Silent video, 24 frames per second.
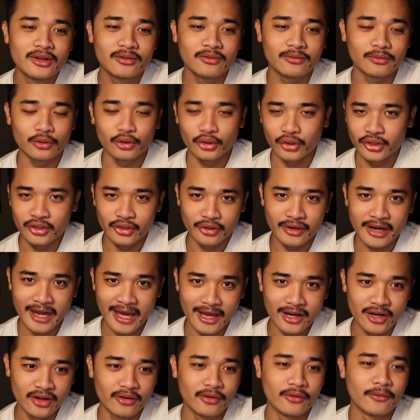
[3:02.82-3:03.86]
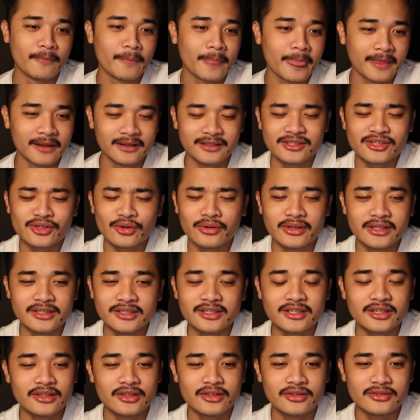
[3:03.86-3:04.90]
for your Nano, and it's so
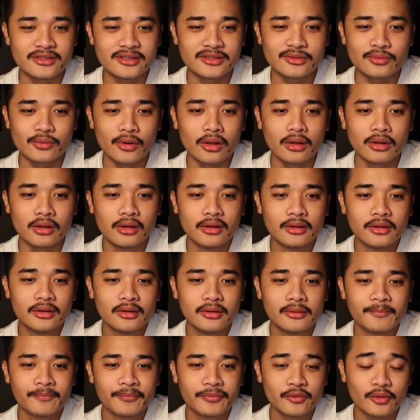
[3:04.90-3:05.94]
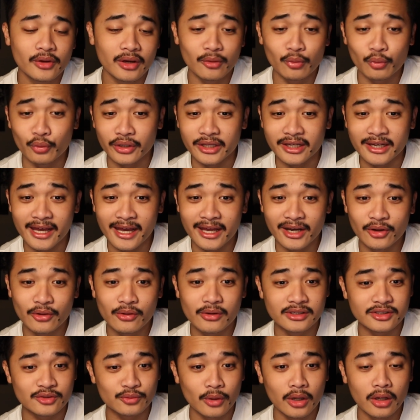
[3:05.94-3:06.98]
easy to use as well. You have We Nano
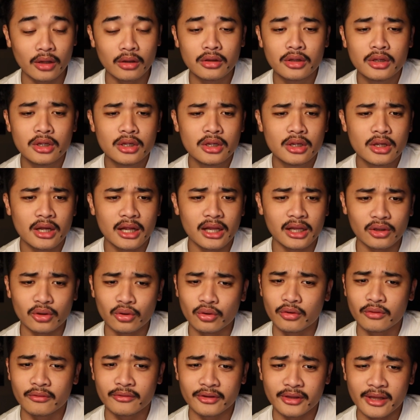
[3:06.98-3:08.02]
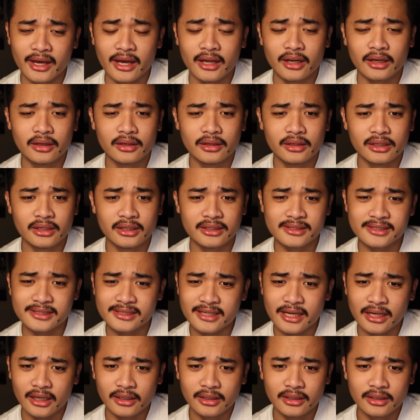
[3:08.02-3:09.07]
as well. I'll go over that in a
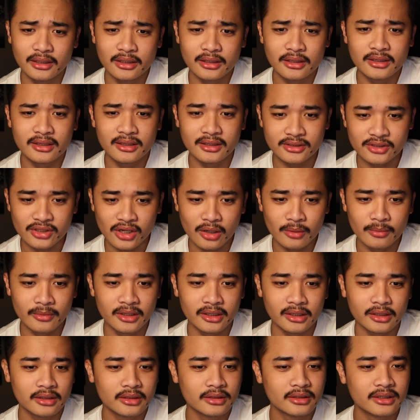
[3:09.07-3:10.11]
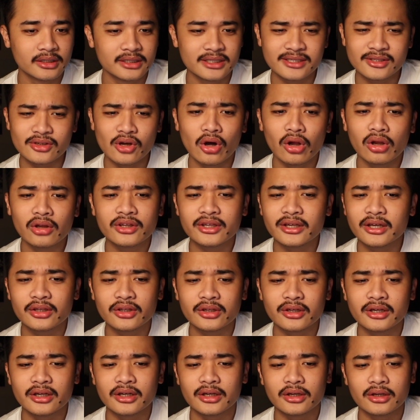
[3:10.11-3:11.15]
second. Atomic, and just all the
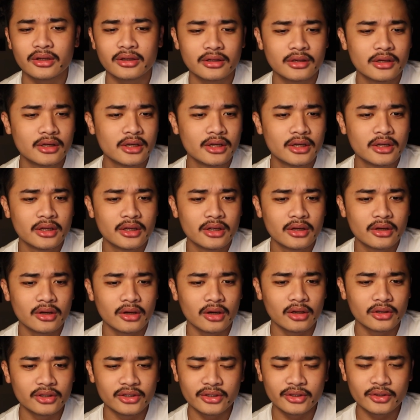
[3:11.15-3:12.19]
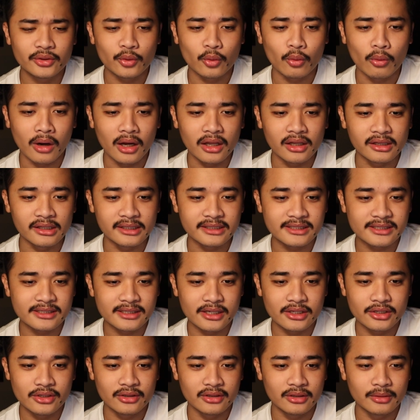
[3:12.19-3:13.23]
other wallets
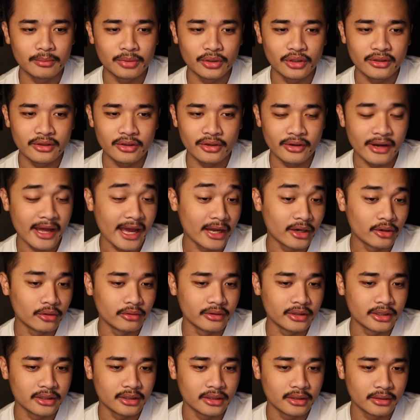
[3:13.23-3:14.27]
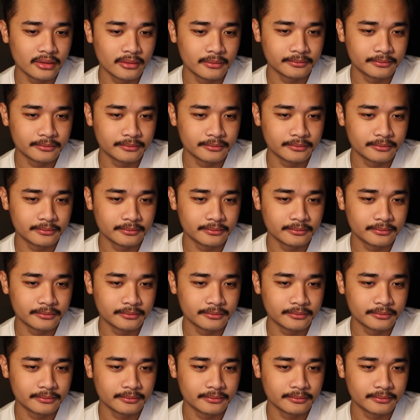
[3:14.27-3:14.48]
that you can put your Nano in.